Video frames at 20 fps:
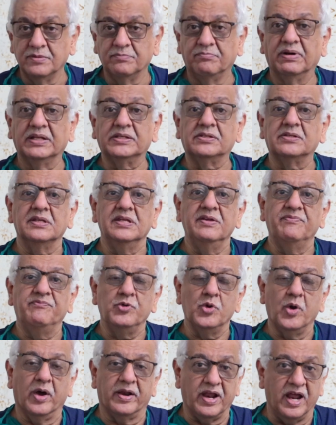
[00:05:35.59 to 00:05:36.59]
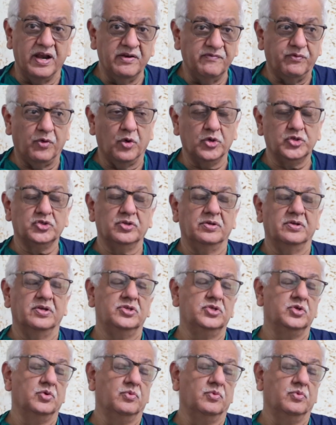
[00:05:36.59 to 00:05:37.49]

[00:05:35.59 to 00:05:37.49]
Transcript: but if you are unfortunate,